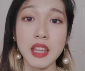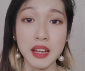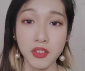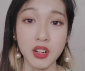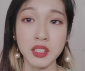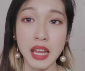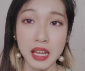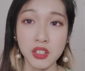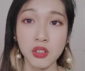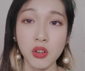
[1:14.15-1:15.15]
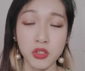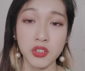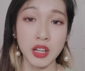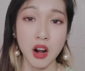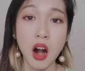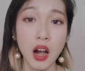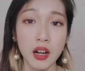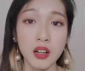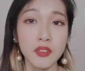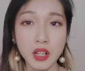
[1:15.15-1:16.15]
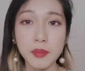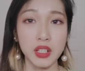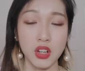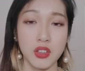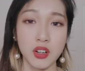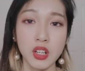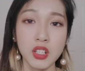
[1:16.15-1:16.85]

diverse Asian cultures there are from each other,